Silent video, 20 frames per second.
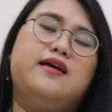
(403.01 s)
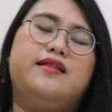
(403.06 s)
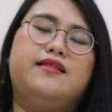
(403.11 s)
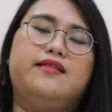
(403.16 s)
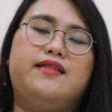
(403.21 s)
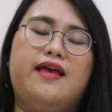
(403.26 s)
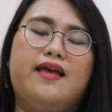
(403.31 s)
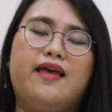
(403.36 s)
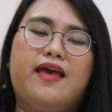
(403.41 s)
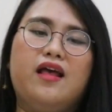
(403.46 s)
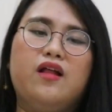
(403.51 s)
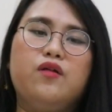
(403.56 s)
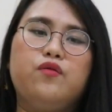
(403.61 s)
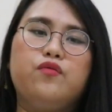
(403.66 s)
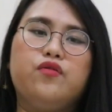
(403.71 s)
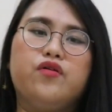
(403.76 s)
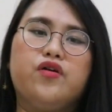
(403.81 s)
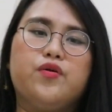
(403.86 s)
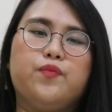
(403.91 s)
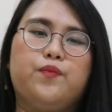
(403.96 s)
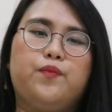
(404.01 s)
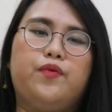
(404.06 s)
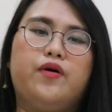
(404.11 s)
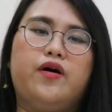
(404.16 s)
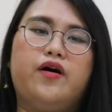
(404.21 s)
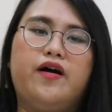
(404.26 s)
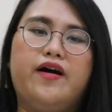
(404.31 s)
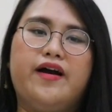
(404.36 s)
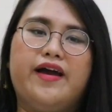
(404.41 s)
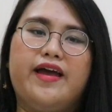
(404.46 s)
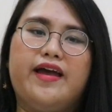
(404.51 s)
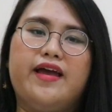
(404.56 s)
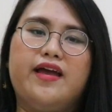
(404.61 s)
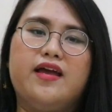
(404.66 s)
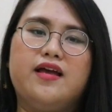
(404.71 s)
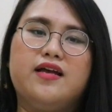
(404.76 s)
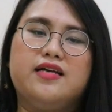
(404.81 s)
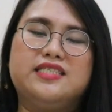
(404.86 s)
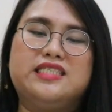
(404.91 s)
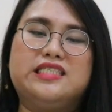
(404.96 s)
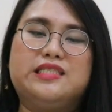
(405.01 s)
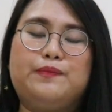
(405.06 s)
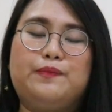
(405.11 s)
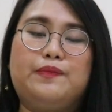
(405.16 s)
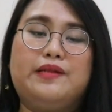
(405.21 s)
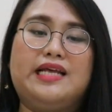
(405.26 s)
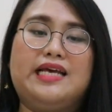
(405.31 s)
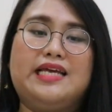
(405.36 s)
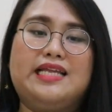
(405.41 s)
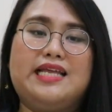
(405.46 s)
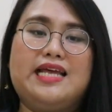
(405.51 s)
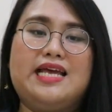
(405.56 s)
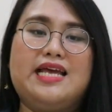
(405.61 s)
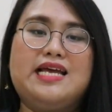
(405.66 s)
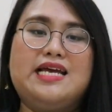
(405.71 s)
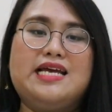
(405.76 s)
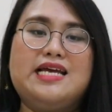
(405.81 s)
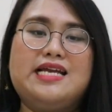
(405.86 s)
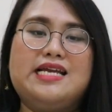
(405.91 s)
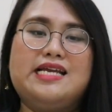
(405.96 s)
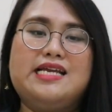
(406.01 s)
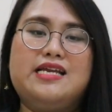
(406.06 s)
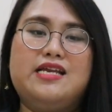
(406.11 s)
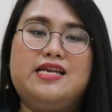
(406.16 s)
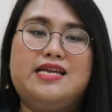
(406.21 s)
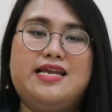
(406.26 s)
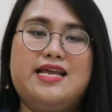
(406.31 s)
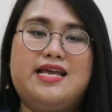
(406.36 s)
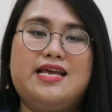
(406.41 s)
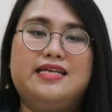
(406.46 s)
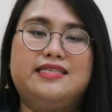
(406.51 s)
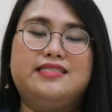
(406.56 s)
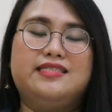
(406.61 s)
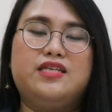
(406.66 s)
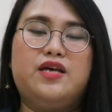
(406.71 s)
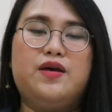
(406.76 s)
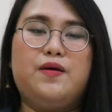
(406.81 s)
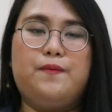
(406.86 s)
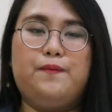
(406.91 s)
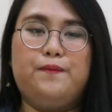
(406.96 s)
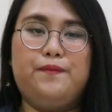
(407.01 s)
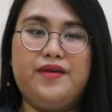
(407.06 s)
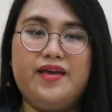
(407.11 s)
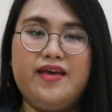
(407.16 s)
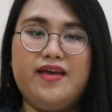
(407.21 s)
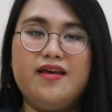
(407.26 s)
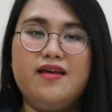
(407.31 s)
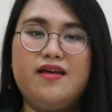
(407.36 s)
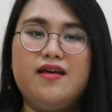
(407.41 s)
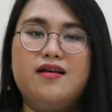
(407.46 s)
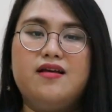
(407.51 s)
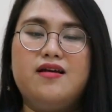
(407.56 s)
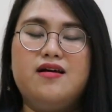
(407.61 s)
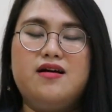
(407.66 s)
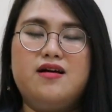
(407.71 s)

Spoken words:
they can work by splitting this big